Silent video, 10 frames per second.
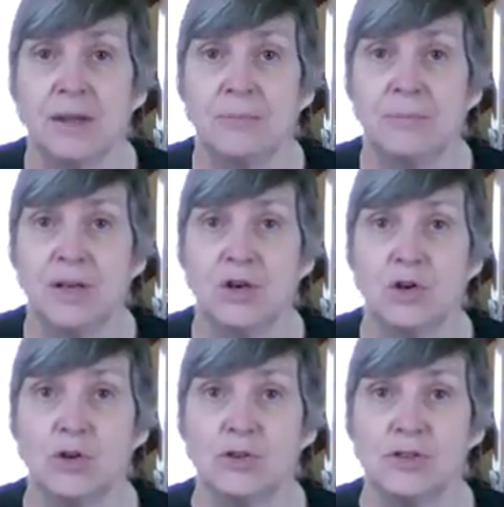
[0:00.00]

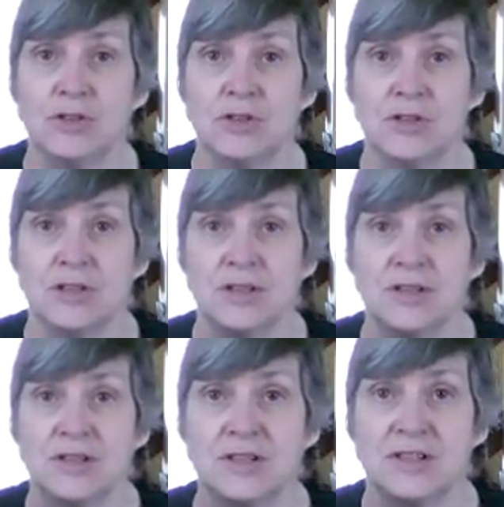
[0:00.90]
Because
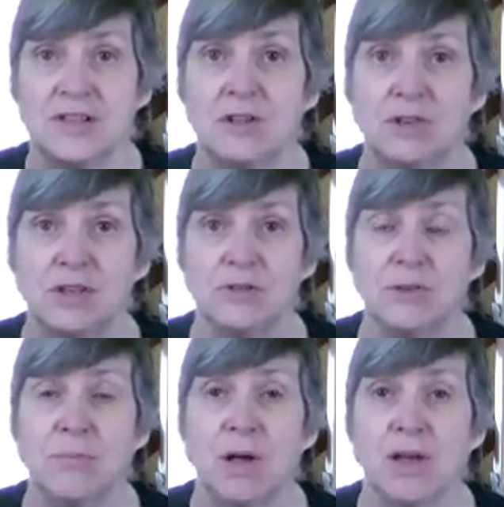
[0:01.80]
stillness of the
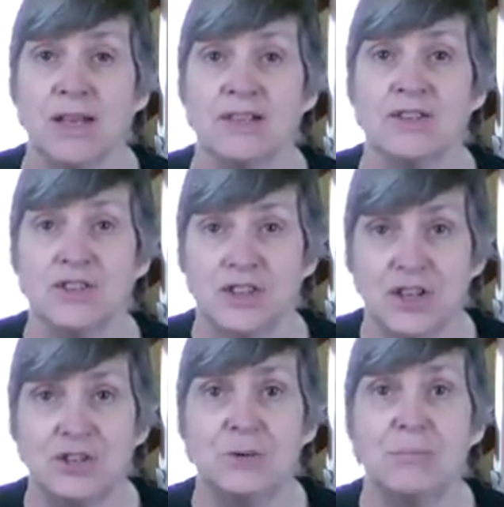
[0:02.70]
mind
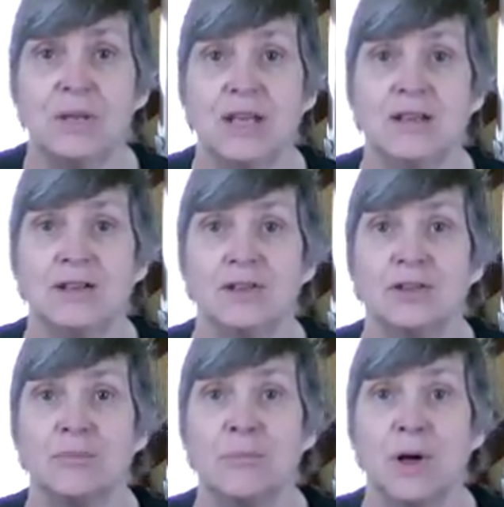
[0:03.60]
doesn't mean that
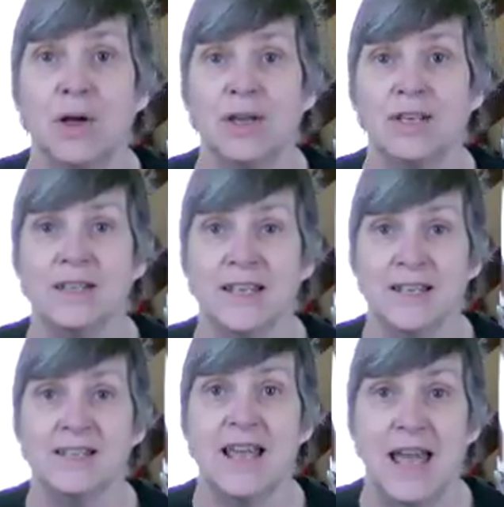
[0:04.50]
the mind
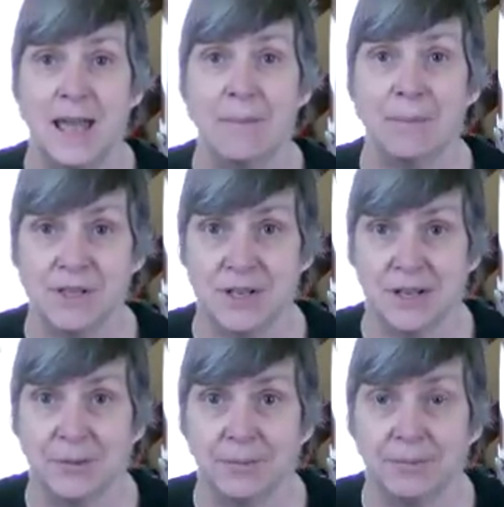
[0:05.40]
is empty.
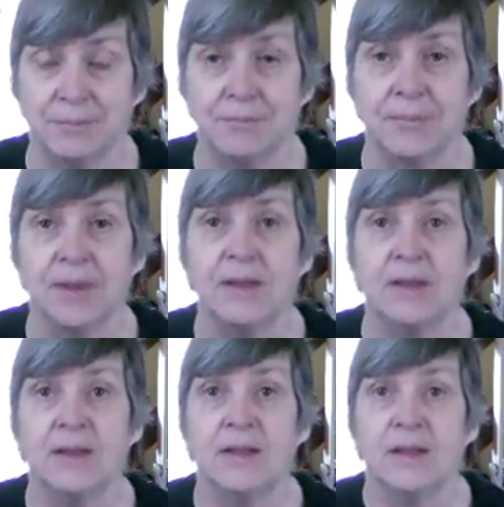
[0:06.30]

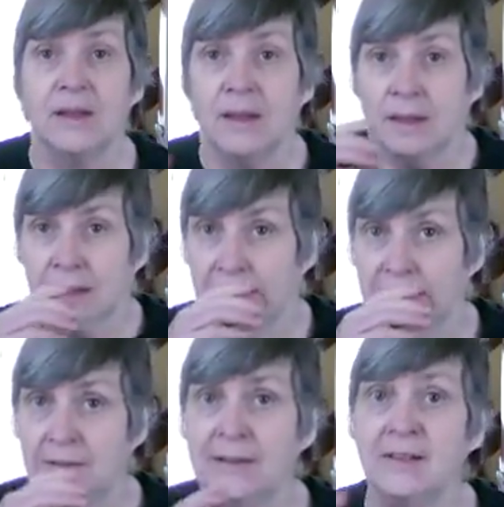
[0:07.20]

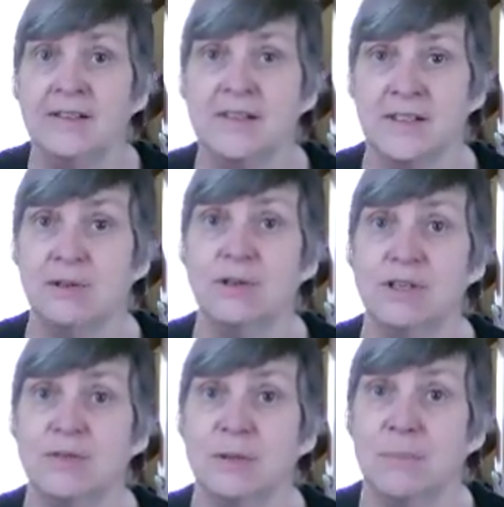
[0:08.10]
Stillness
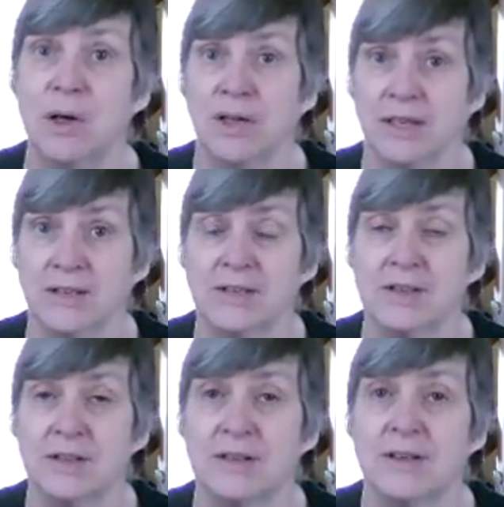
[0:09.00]
of the mind
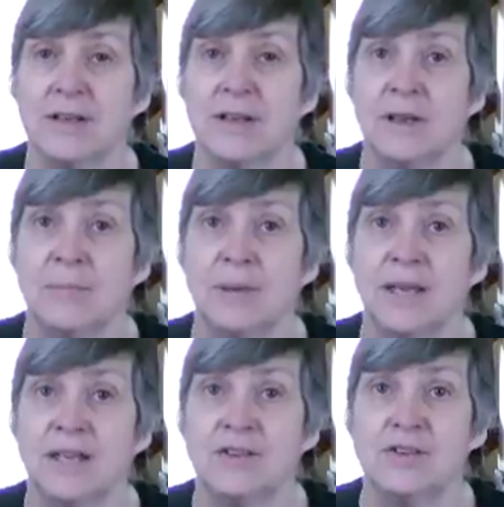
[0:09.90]

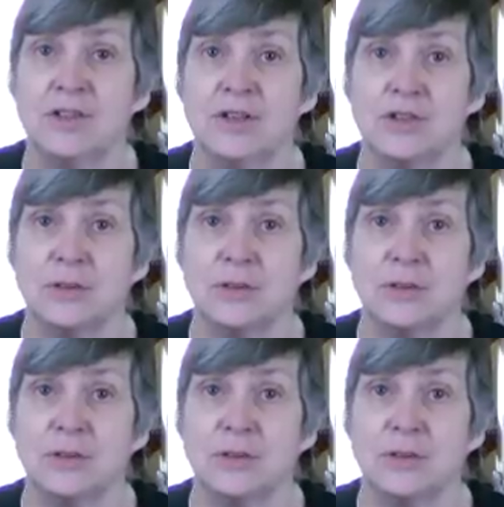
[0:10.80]
means that